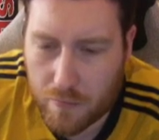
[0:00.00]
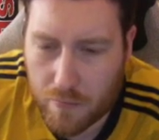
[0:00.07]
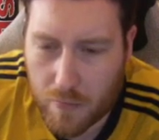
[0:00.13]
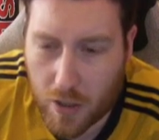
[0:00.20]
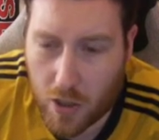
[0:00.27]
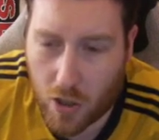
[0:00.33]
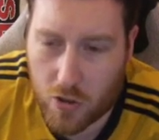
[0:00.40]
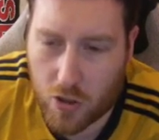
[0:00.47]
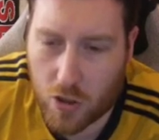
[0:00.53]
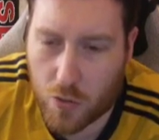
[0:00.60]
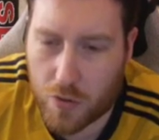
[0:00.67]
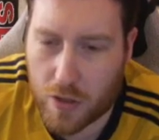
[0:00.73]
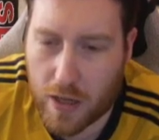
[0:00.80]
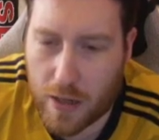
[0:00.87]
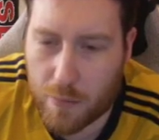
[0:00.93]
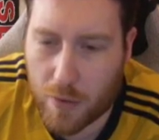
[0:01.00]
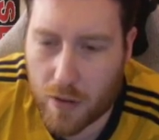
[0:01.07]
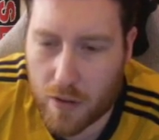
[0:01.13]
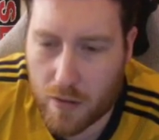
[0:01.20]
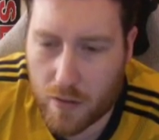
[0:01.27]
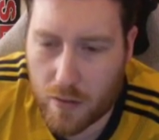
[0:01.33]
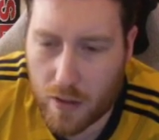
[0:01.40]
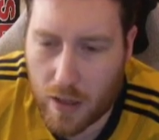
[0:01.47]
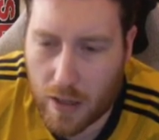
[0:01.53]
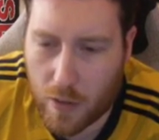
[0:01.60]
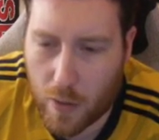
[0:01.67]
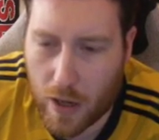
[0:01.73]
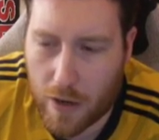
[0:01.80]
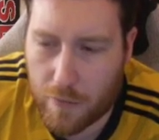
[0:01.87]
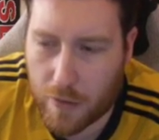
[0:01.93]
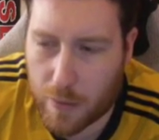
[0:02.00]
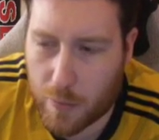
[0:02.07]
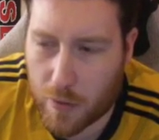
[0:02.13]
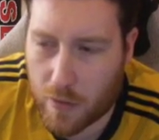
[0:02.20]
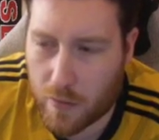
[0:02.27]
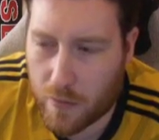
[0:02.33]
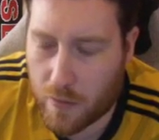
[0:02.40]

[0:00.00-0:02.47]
They can also lose a game, but like quite heavily. But